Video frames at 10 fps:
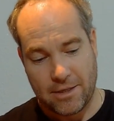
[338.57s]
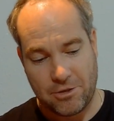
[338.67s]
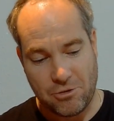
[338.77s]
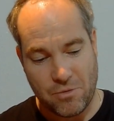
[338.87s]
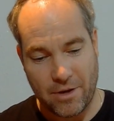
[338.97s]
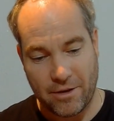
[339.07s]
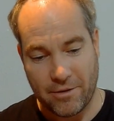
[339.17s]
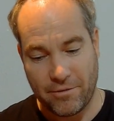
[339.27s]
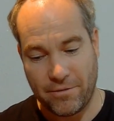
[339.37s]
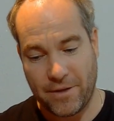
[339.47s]
to uh,
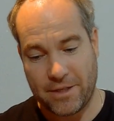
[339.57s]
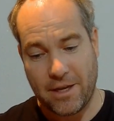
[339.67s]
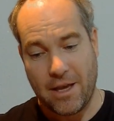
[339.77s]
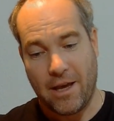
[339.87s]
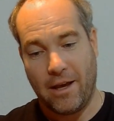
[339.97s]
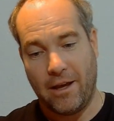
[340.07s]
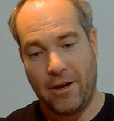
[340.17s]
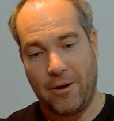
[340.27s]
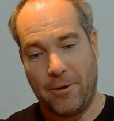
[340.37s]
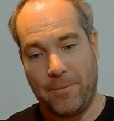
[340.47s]
fit
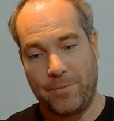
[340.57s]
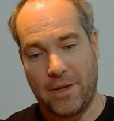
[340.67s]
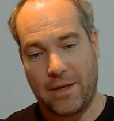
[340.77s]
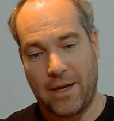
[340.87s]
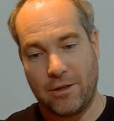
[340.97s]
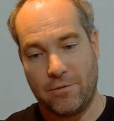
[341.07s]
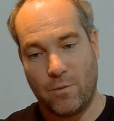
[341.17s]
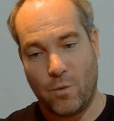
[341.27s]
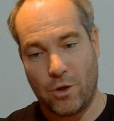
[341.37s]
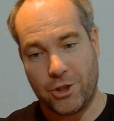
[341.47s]
um, a kind of
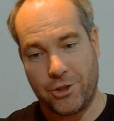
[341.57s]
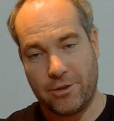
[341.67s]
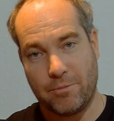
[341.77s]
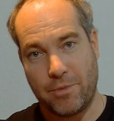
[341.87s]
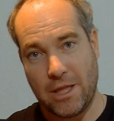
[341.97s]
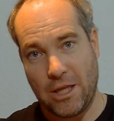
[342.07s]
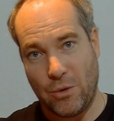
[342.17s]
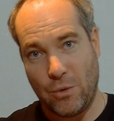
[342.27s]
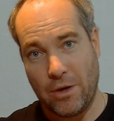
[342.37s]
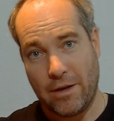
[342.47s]
washer
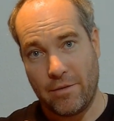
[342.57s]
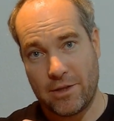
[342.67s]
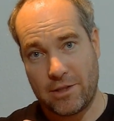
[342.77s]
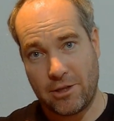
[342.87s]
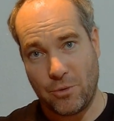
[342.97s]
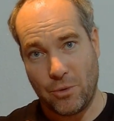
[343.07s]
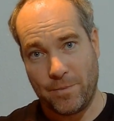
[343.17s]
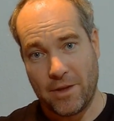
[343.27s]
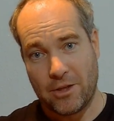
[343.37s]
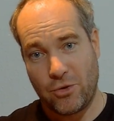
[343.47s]
below the screw.
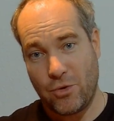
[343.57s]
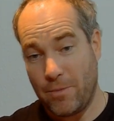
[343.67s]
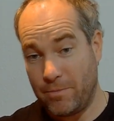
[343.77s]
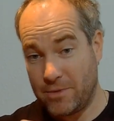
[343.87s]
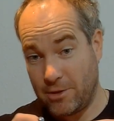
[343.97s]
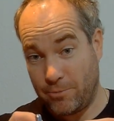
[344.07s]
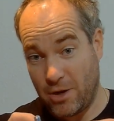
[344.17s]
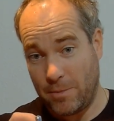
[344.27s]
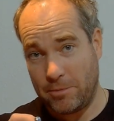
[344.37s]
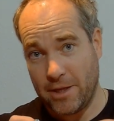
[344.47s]
So, so
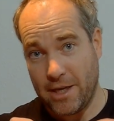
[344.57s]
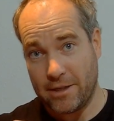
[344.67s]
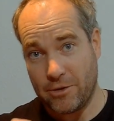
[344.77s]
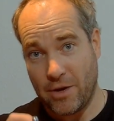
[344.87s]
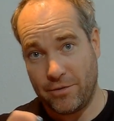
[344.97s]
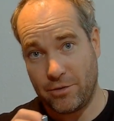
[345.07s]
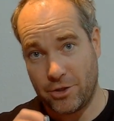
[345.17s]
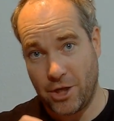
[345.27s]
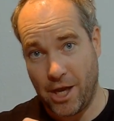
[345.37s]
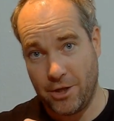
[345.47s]
probably you have to
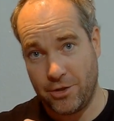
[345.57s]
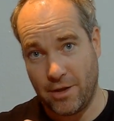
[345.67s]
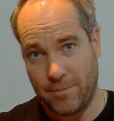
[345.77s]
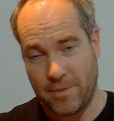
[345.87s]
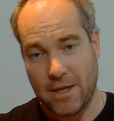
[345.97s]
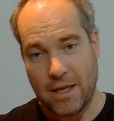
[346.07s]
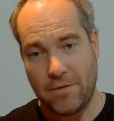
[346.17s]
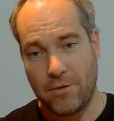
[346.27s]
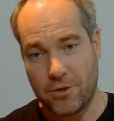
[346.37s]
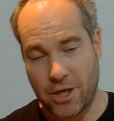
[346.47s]
change them.
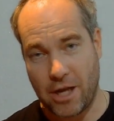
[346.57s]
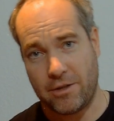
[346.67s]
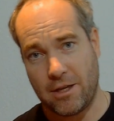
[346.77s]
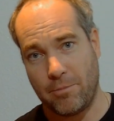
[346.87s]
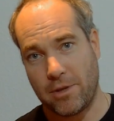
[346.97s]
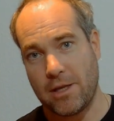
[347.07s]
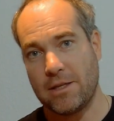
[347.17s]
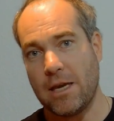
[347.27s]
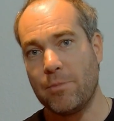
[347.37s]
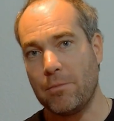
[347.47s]
If you change them, please
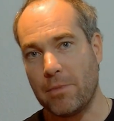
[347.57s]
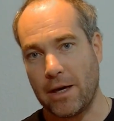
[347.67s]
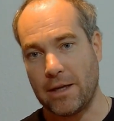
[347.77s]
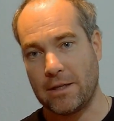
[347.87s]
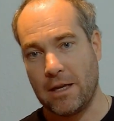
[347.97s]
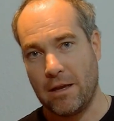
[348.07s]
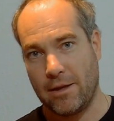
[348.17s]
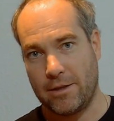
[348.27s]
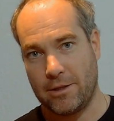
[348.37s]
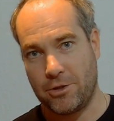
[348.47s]
keep in mind
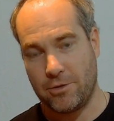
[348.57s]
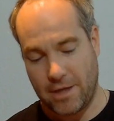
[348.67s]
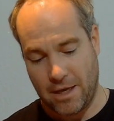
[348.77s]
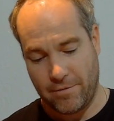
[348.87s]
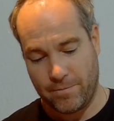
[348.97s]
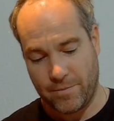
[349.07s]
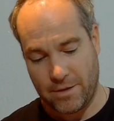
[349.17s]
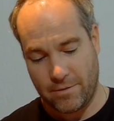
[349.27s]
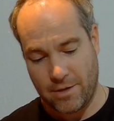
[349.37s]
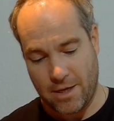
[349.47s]
that it should have
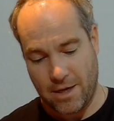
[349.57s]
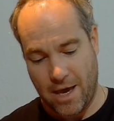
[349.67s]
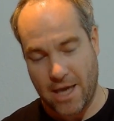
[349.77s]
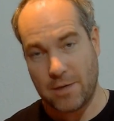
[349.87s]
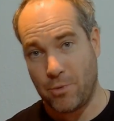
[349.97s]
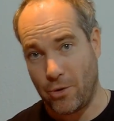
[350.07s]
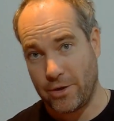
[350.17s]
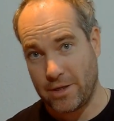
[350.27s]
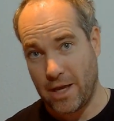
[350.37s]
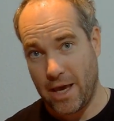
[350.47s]
uh, the
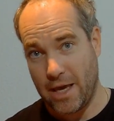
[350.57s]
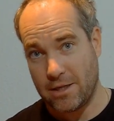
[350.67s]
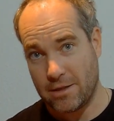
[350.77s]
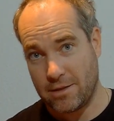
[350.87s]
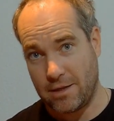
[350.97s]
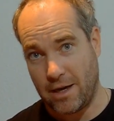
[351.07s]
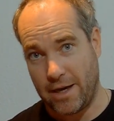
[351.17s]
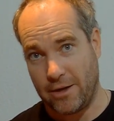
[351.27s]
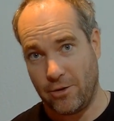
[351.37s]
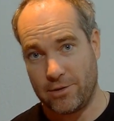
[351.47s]
8.8 .8
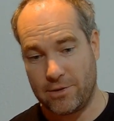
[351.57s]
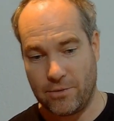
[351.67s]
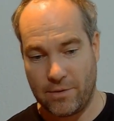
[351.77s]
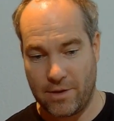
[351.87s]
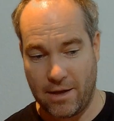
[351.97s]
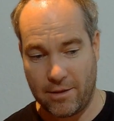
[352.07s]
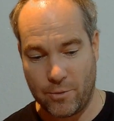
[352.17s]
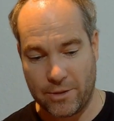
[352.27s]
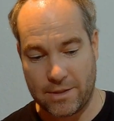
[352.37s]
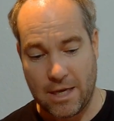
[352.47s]
sign-ons, the other
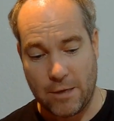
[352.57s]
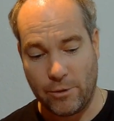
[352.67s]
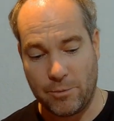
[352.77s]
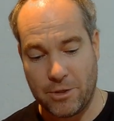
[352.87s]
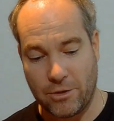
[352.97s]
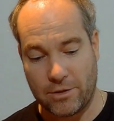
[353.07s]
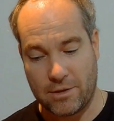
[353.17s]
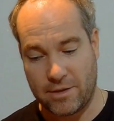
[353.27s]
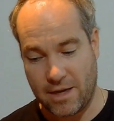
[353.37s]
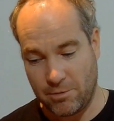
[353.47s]
ones will be not
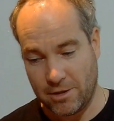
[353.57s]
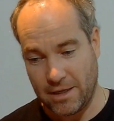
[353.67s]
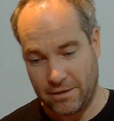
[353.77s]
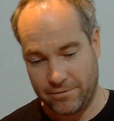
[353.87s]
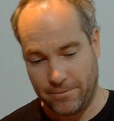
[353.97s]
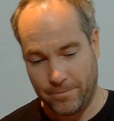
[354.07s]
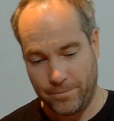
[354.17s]
stable enough.